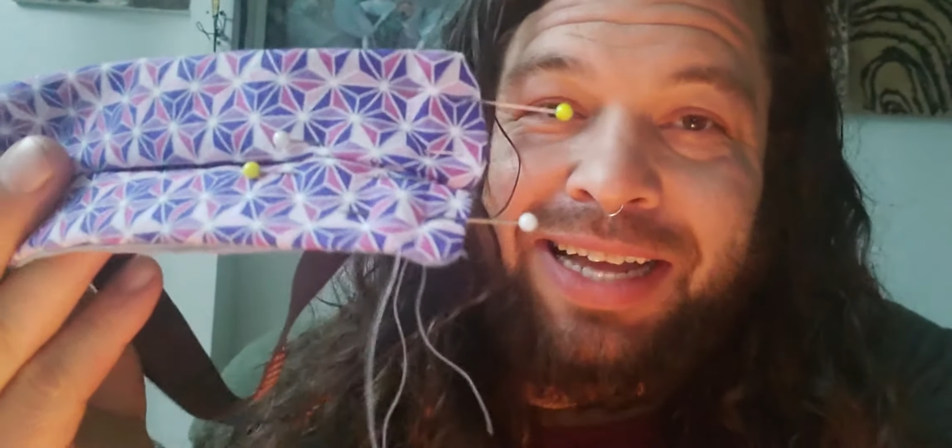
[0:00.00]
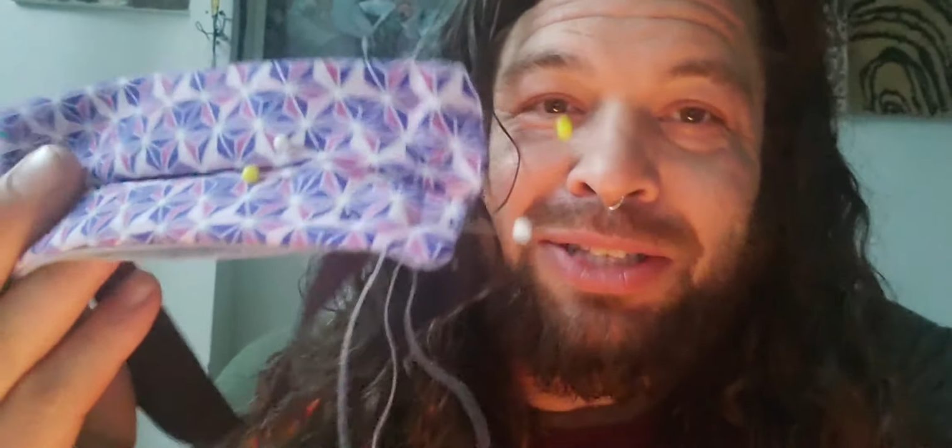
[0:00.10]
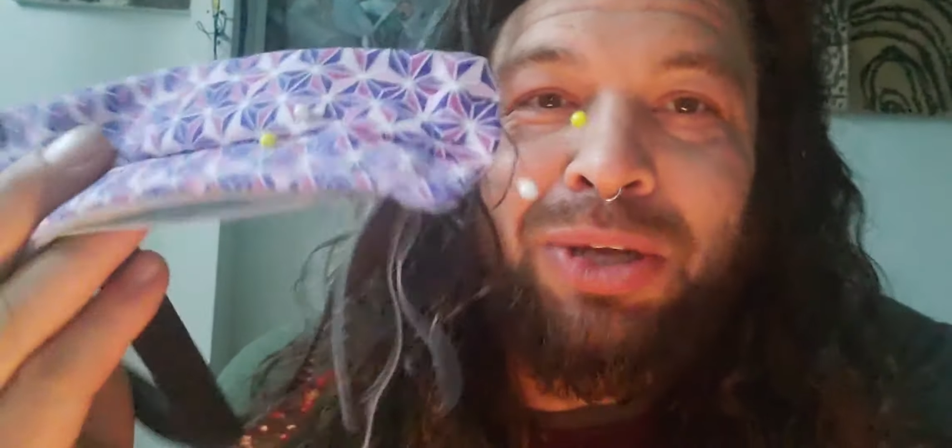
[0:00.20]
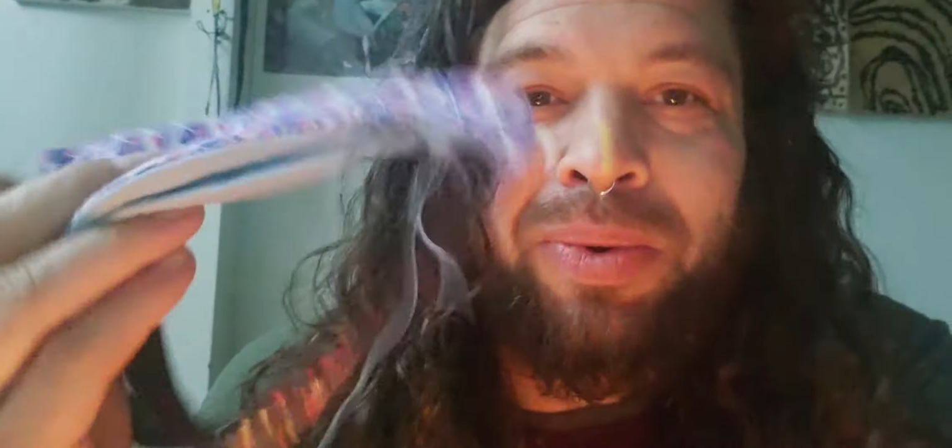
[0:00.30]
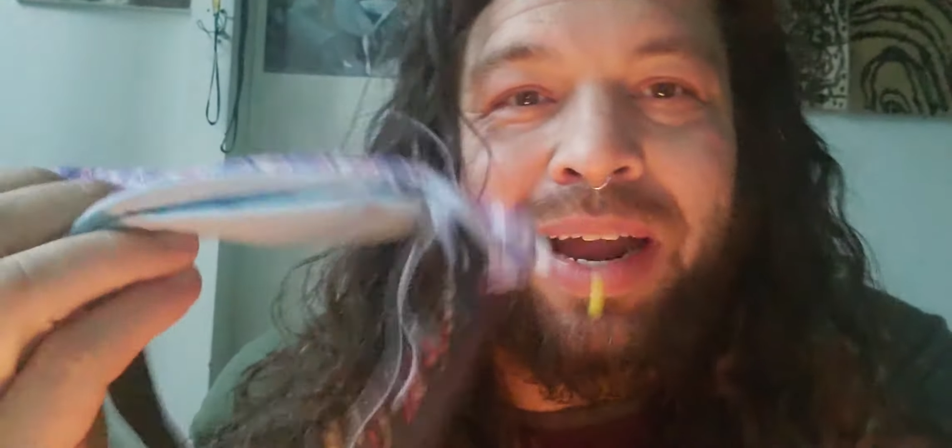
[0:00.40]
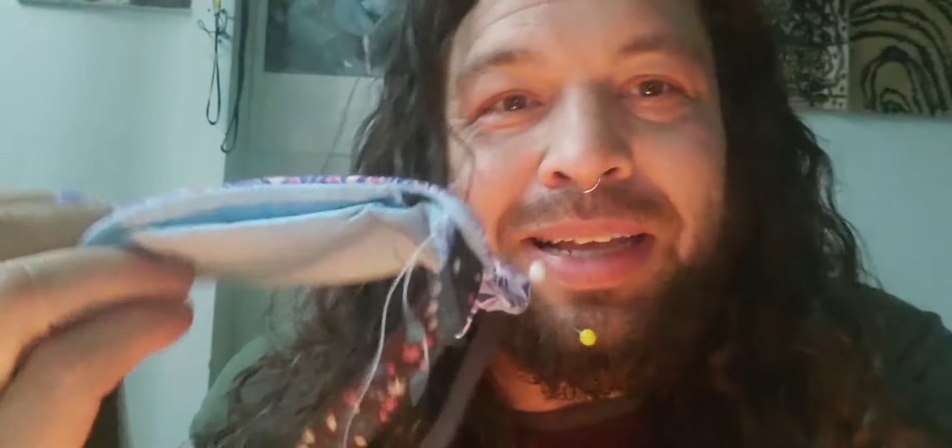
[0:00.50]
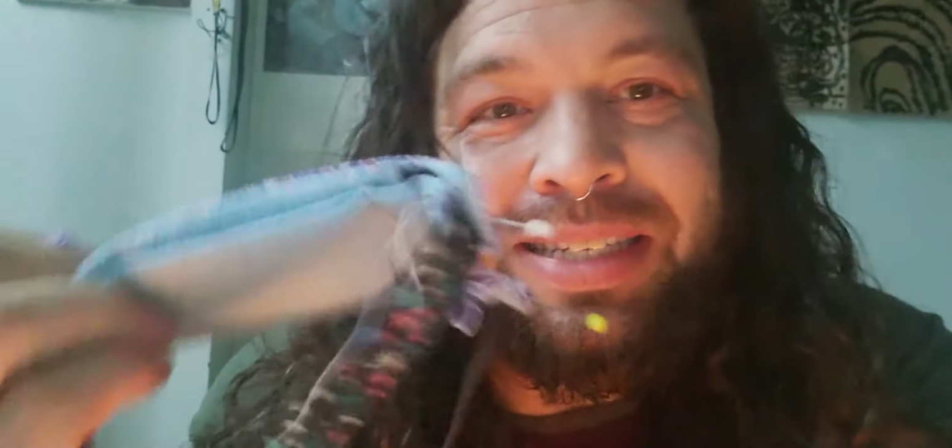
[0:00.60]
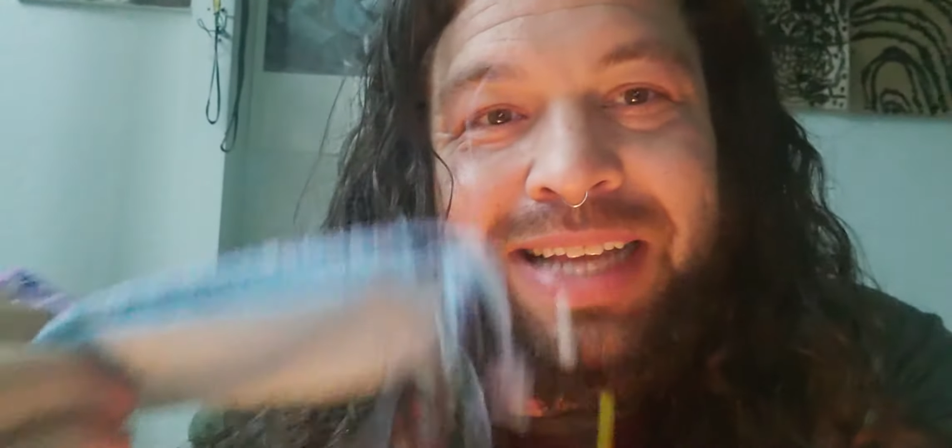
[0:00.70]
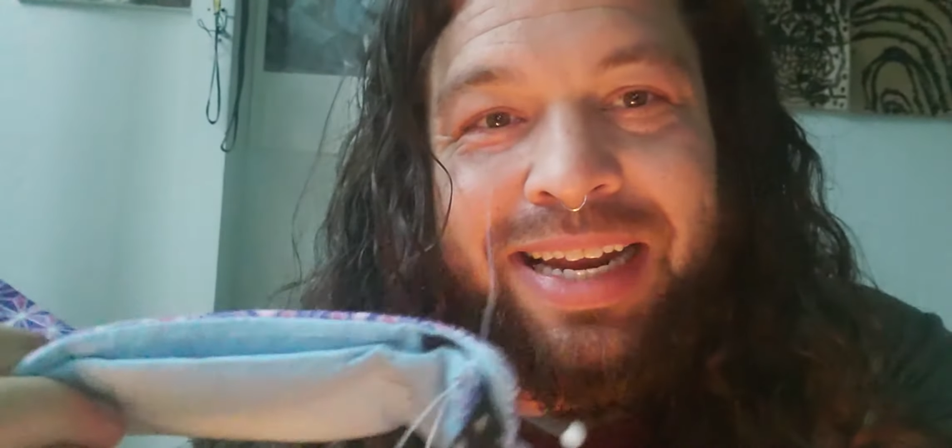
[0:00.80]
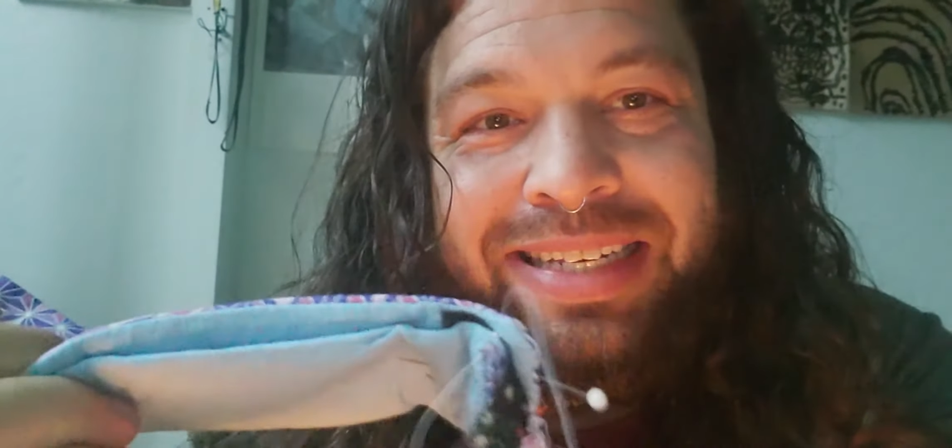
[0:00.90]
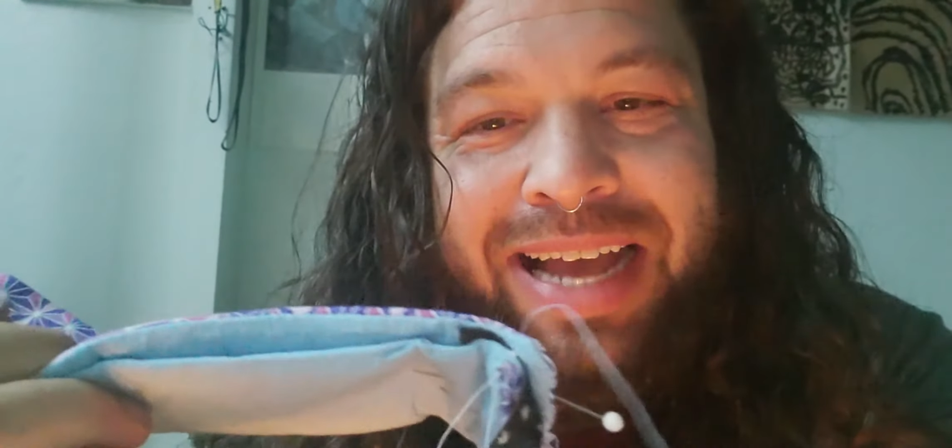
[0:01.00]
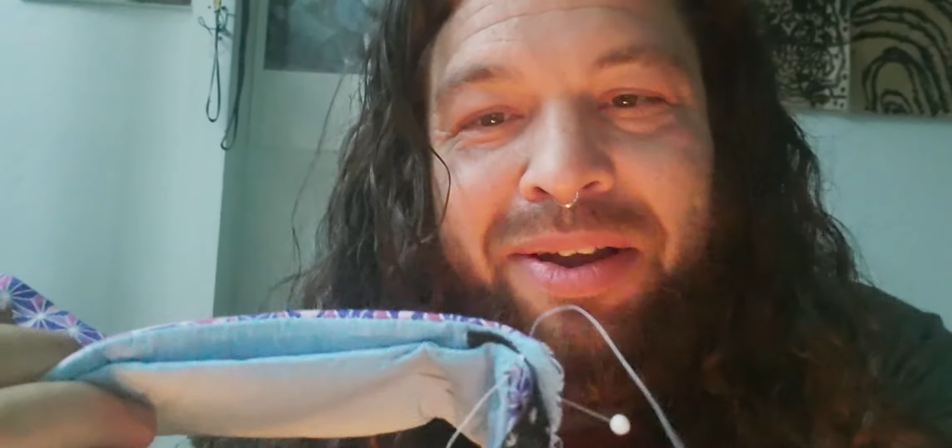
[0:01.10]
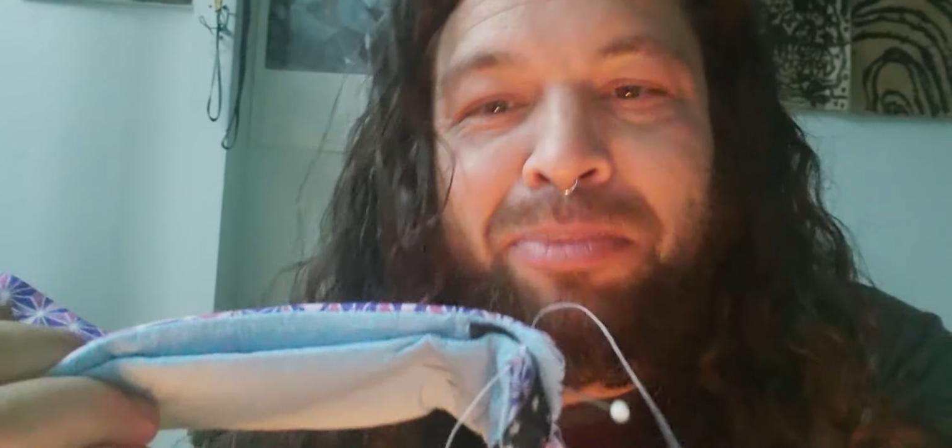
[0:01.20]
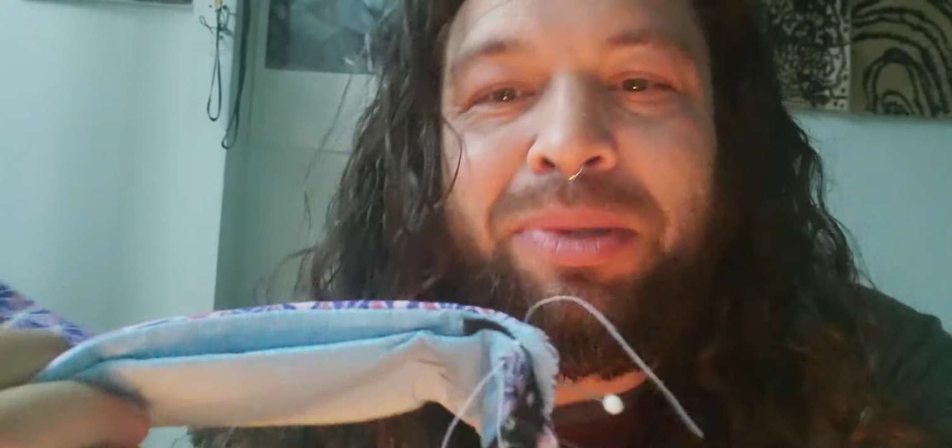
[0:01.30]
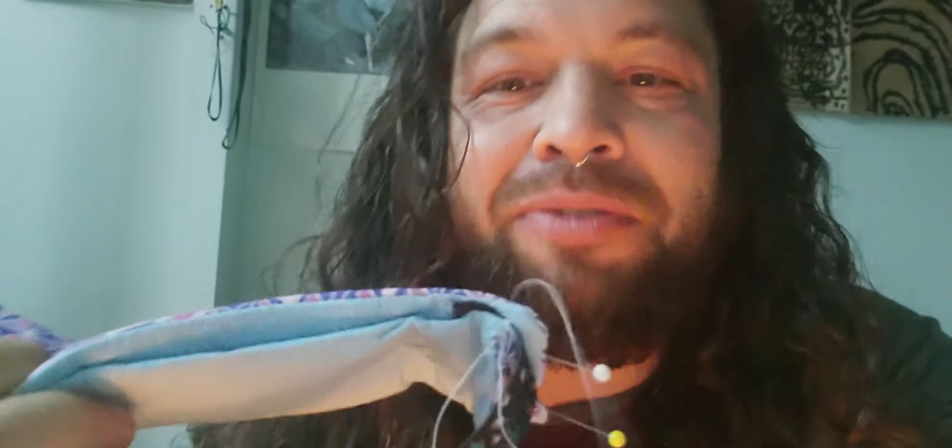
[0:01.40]
And so when I set it
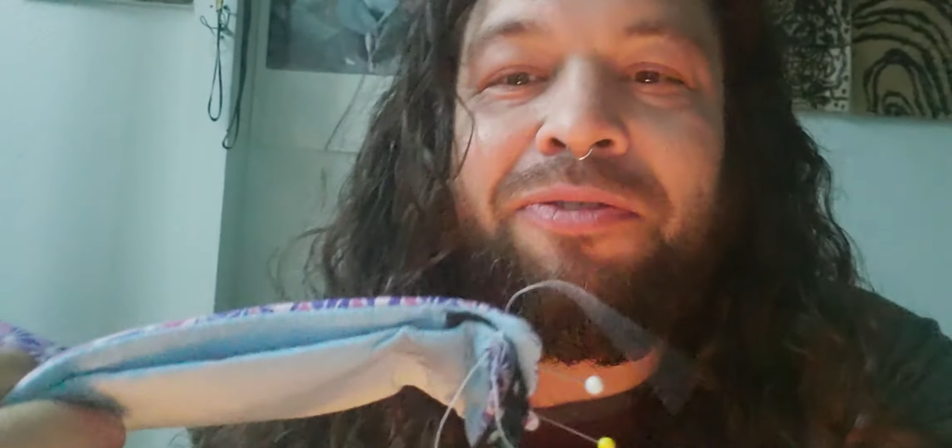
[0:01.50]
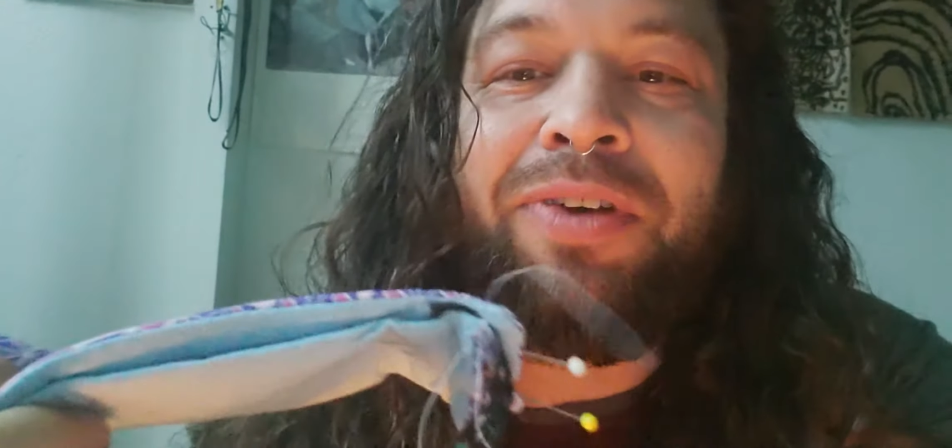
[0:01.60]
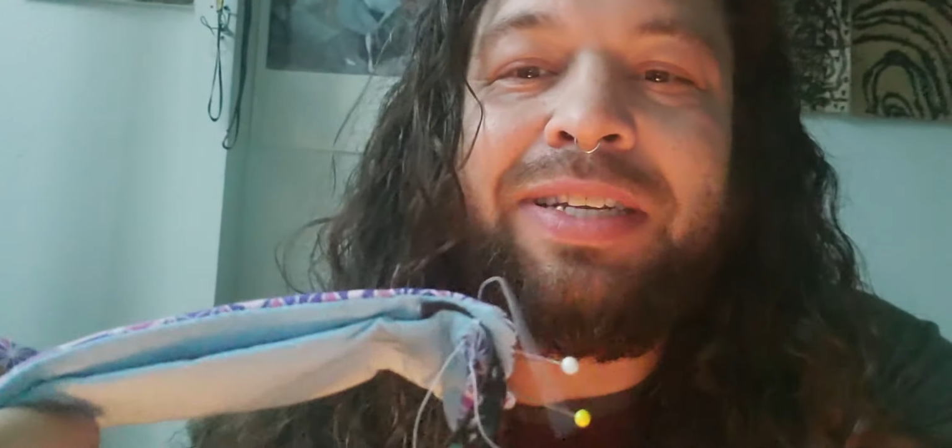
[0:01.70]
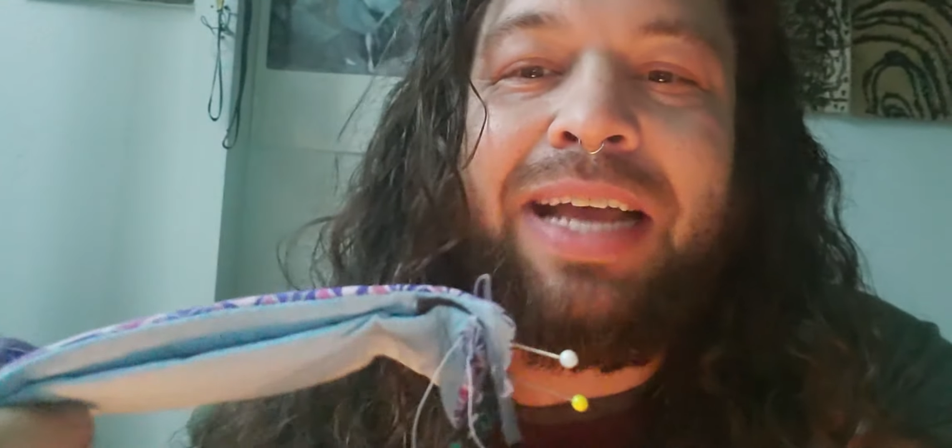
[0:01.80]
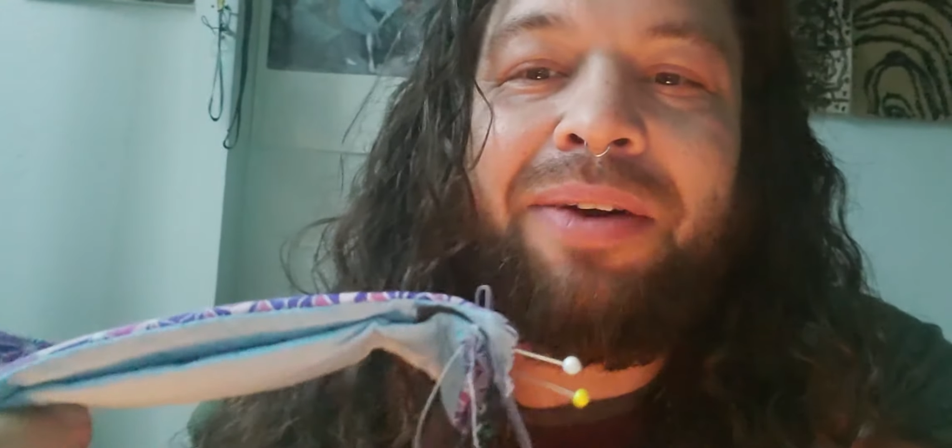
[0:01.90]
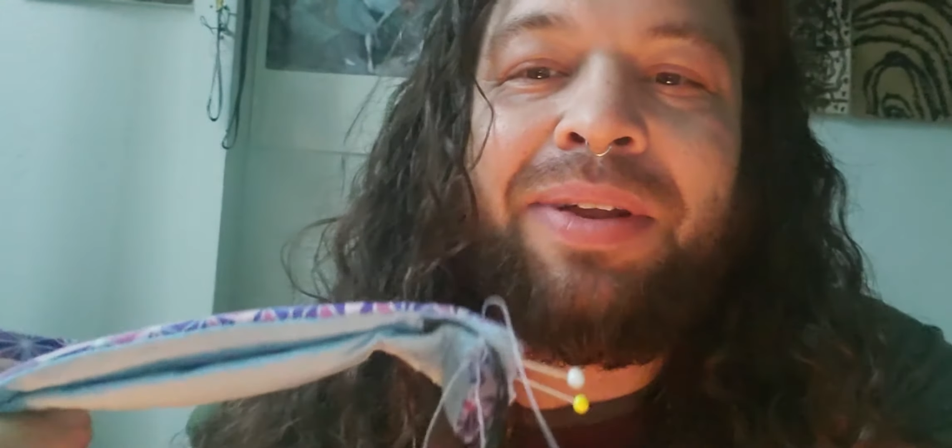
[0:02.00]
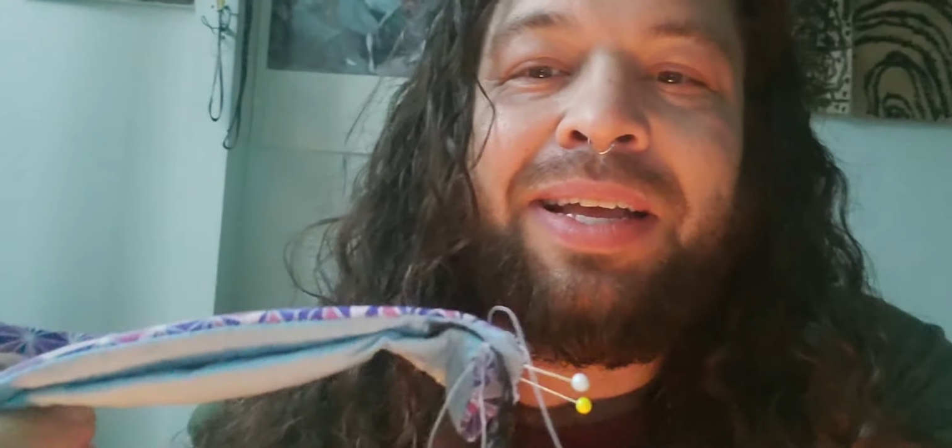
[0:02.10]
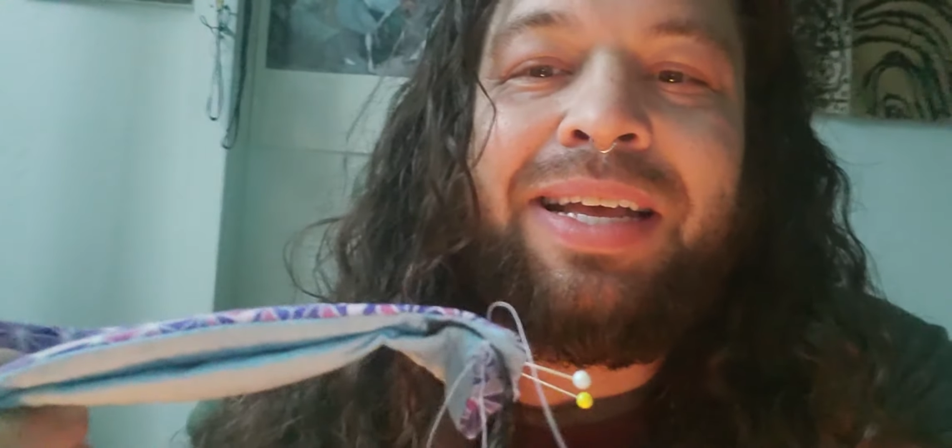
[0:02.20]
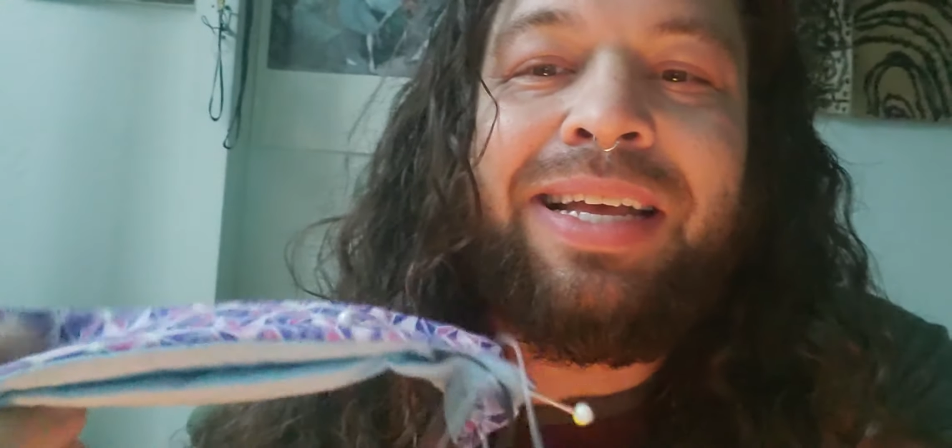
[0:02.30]
down and put the foot down,